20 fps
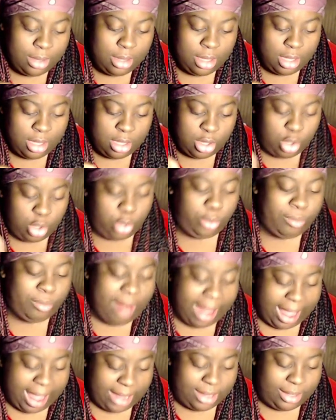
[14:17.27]

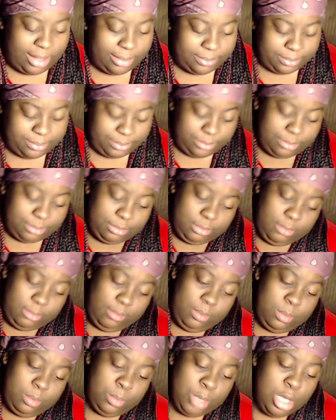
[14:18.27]
Crack!
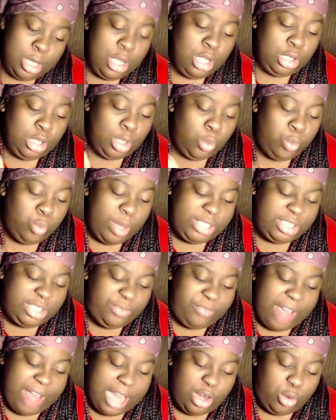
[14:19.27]
The rook's
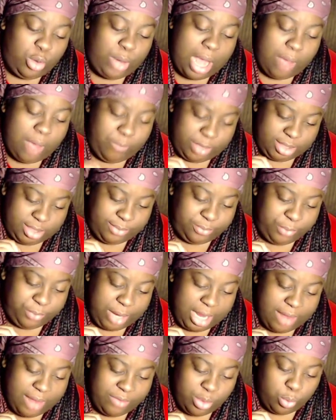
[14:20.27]
fighter craft was free of
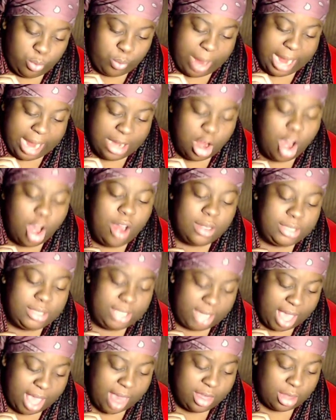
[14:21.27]
the ride
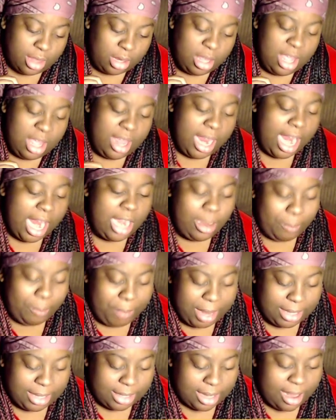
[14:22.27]
altogether,
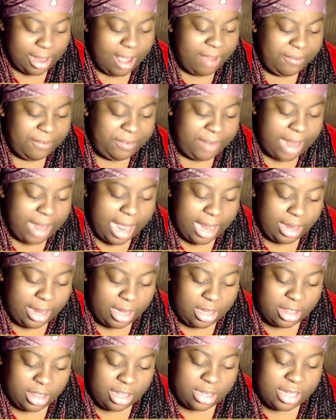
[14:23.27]
independent, flying under the
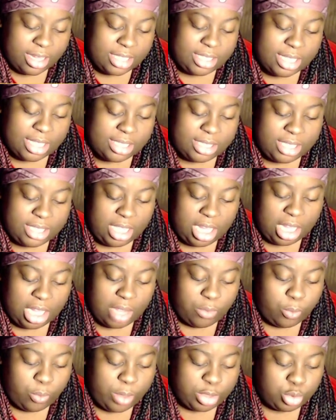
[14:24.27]
distant ceiling of
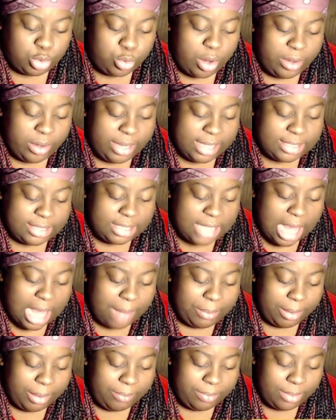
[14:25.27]
Wondronia's lobby.
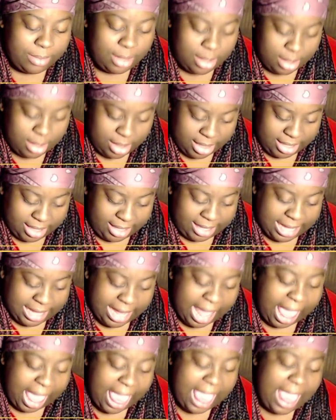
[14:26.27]

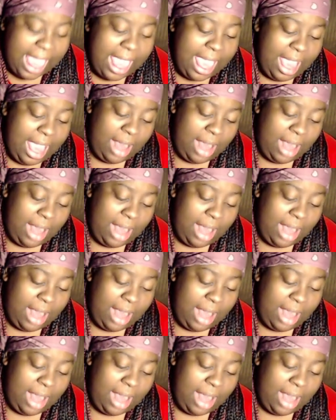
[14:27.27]
Yeah!